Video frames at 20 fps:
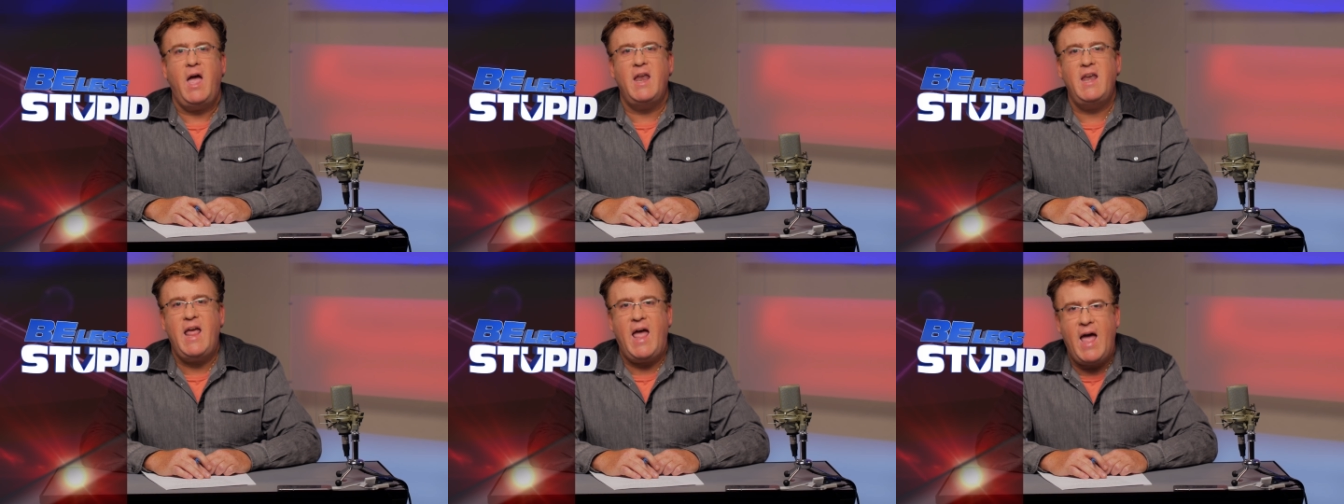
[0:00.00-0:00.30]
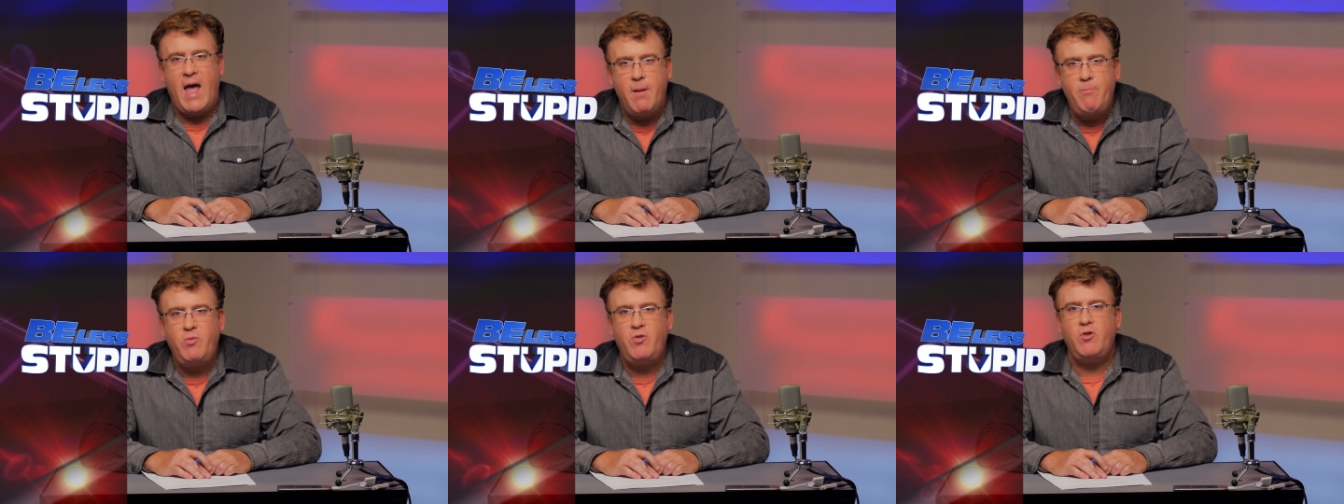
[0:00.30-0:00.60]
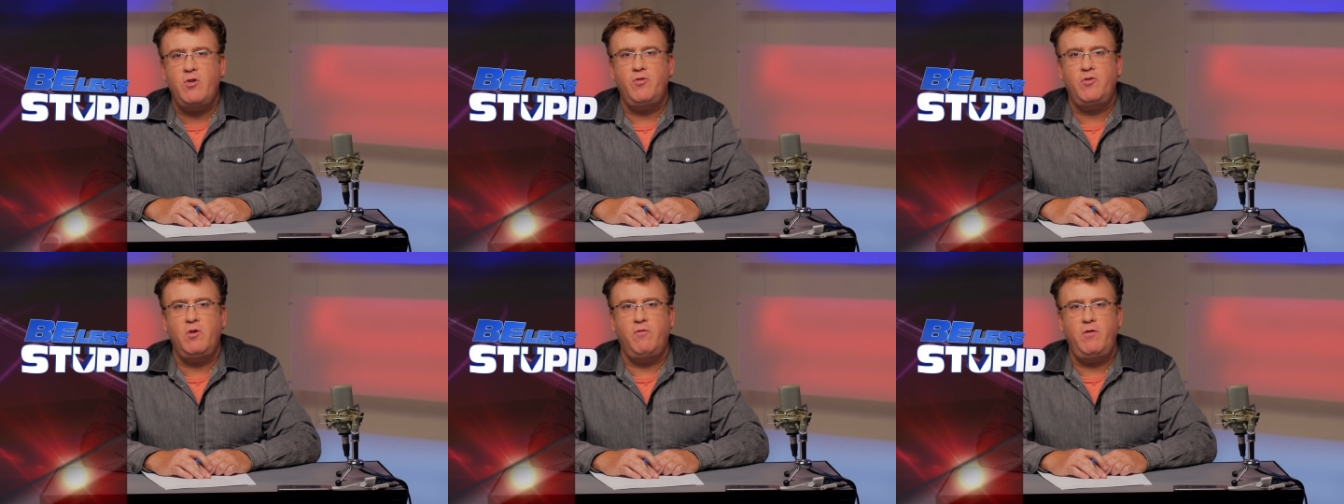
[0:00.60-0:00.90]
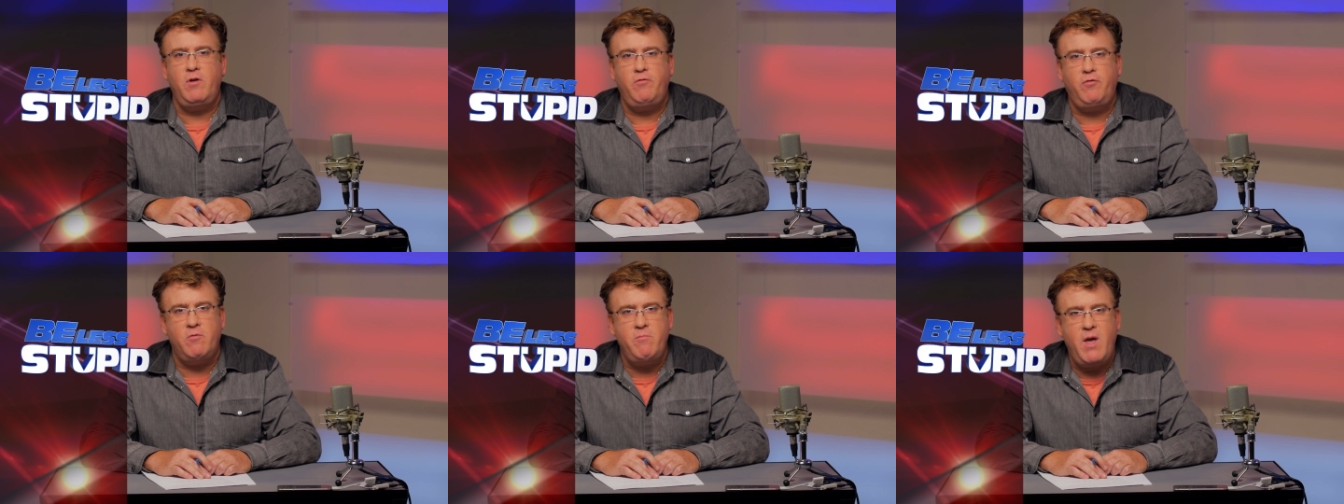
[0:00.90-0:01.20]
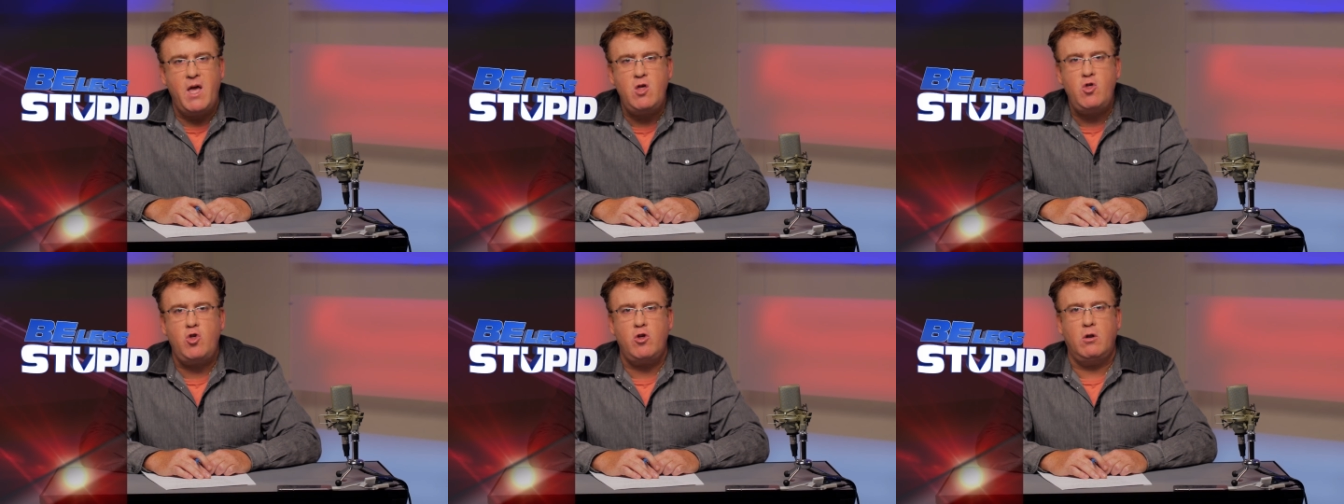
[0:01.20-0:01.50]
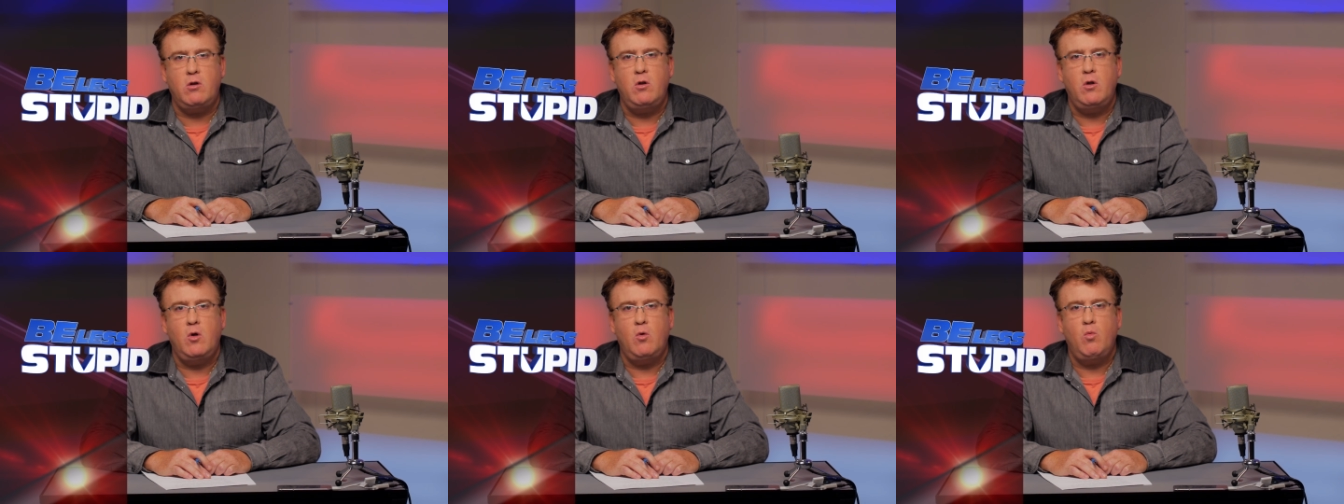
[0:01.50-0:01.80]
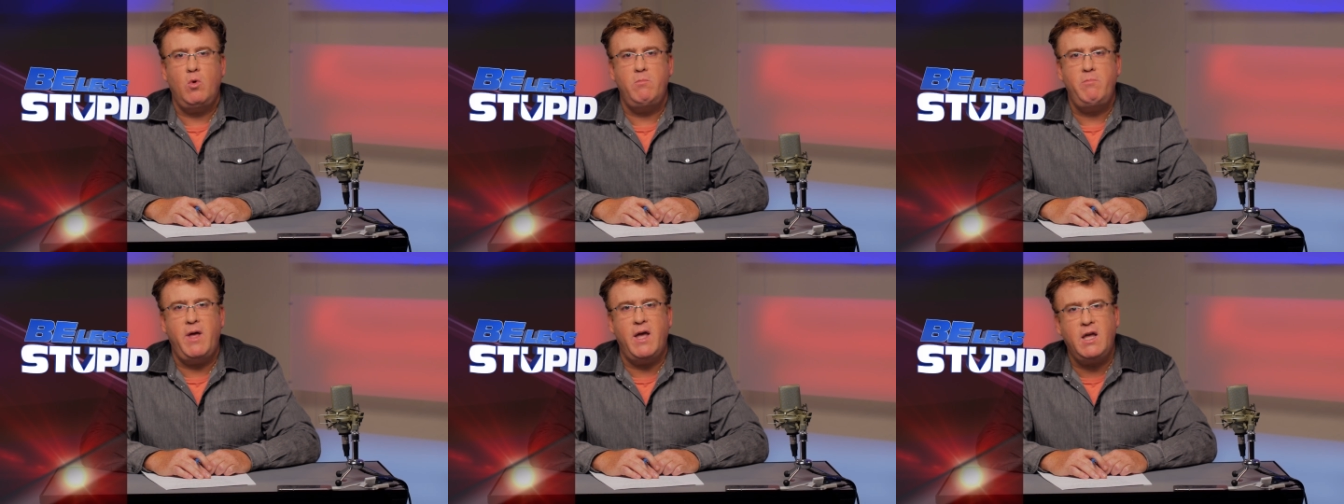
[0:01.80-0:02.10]
an absence of information
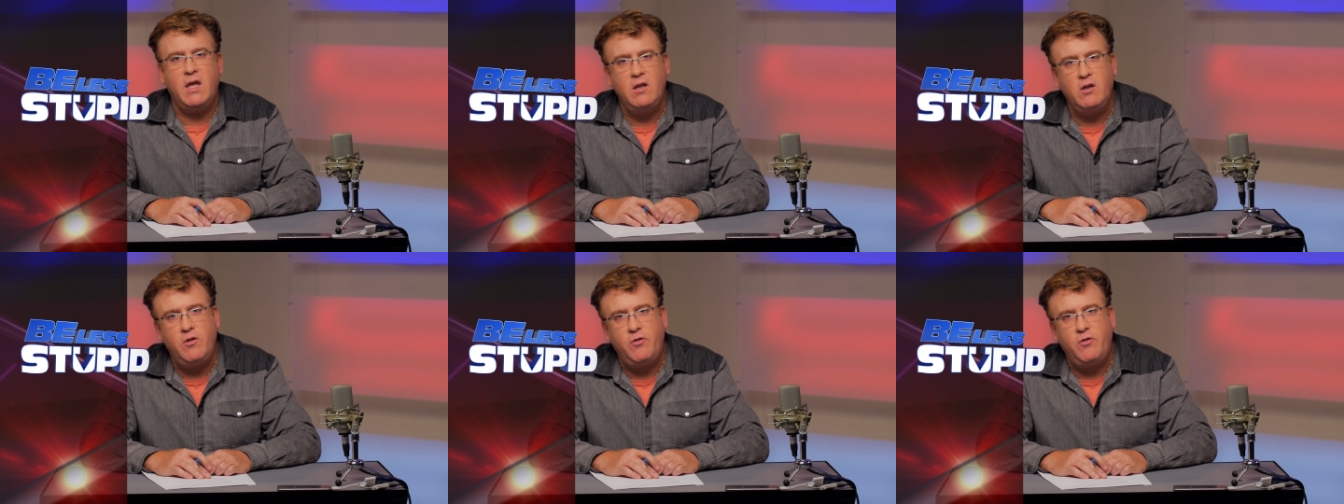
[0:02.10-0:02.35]
when making